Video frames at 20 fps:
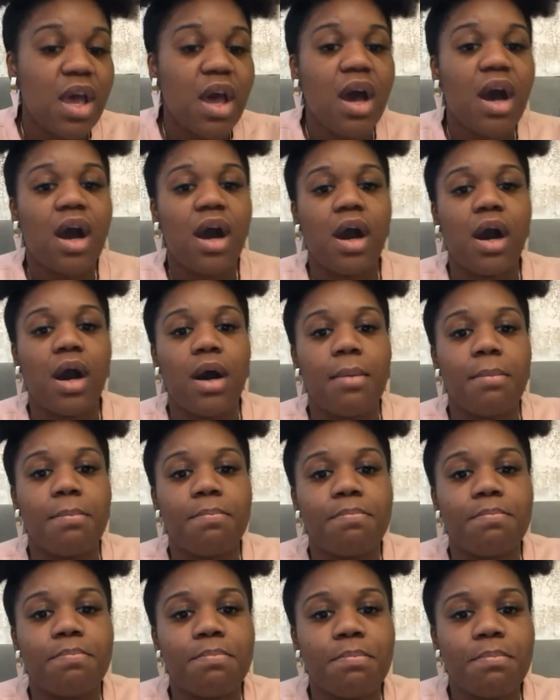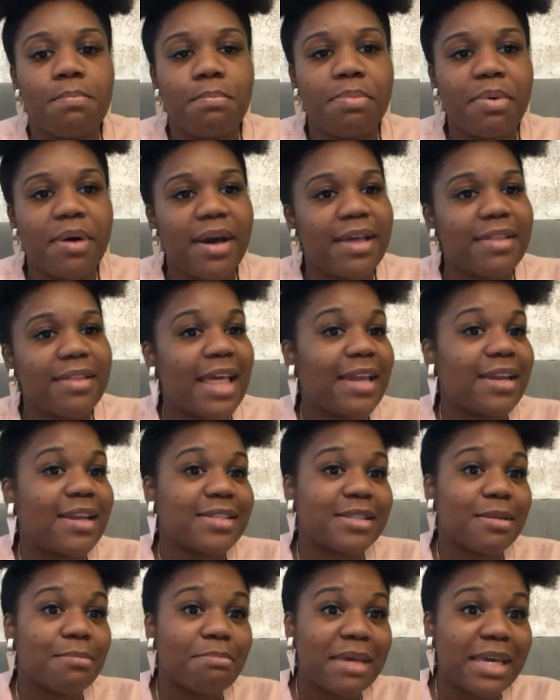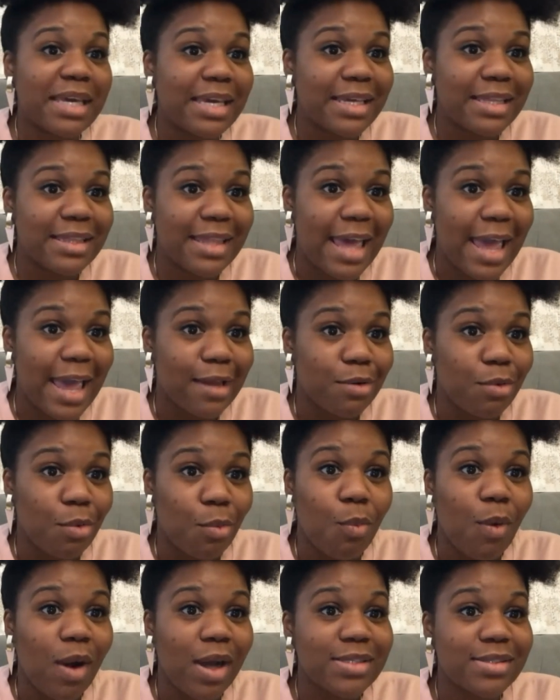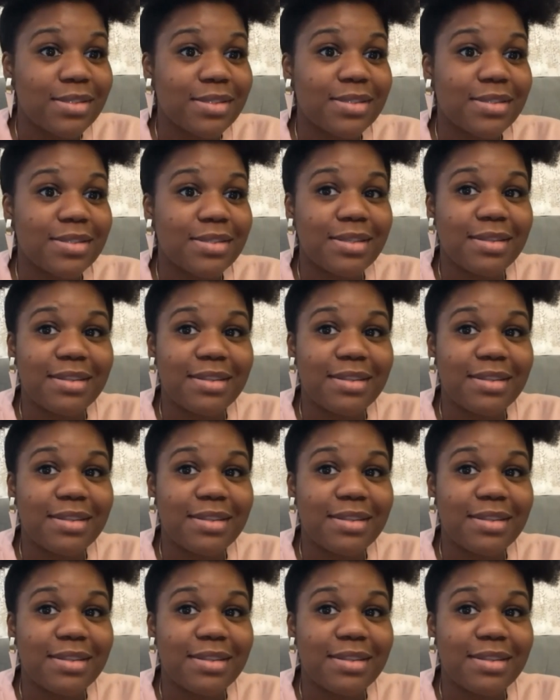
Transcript: Um, but that doesn't mean that once